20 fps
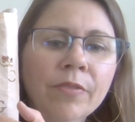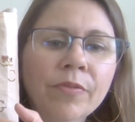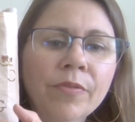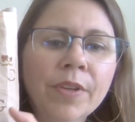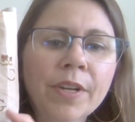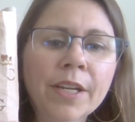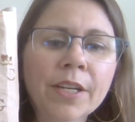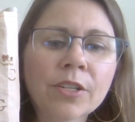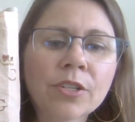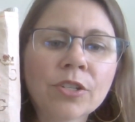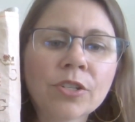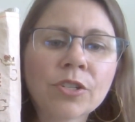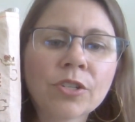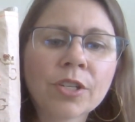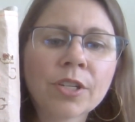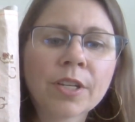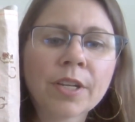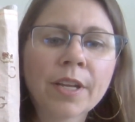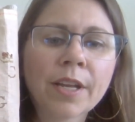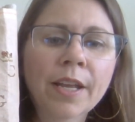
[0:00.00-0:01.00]

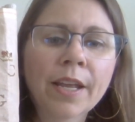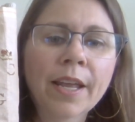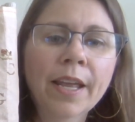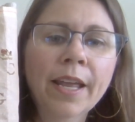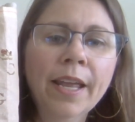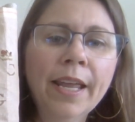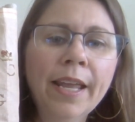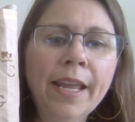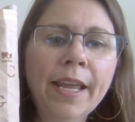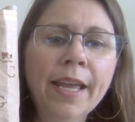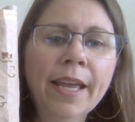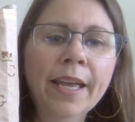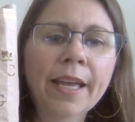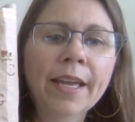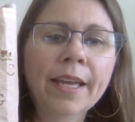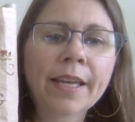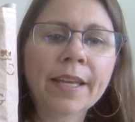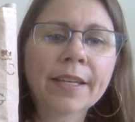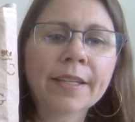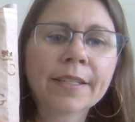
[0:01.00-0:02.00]
finished,
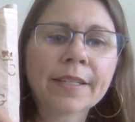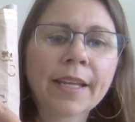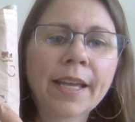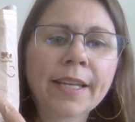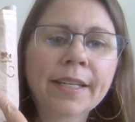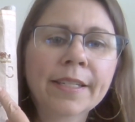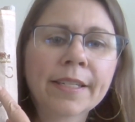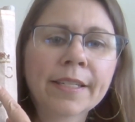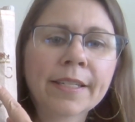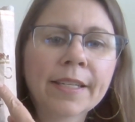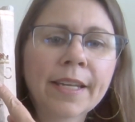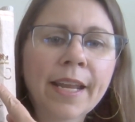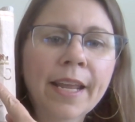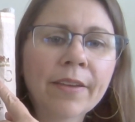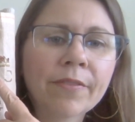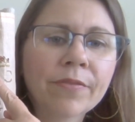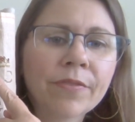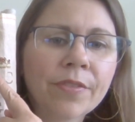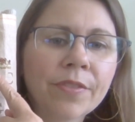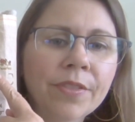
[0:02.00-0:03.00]
and I didn't
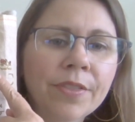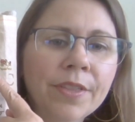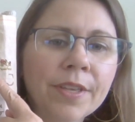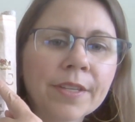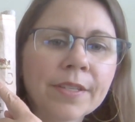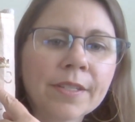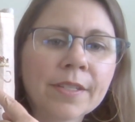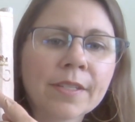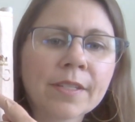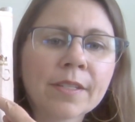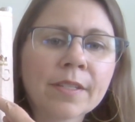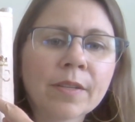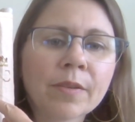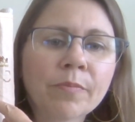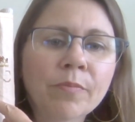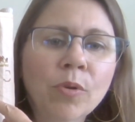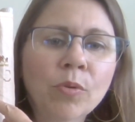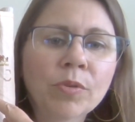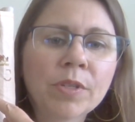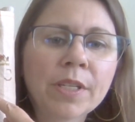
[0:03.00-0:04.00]
have this
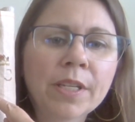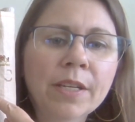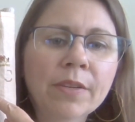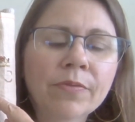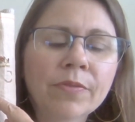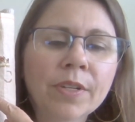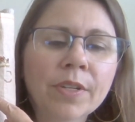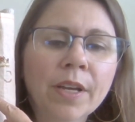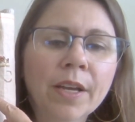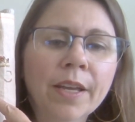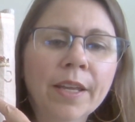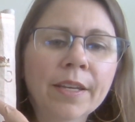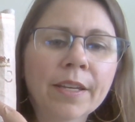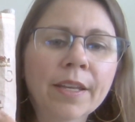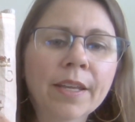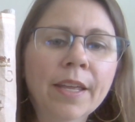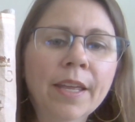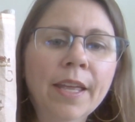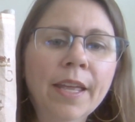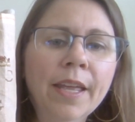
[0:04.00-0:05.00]
motif done,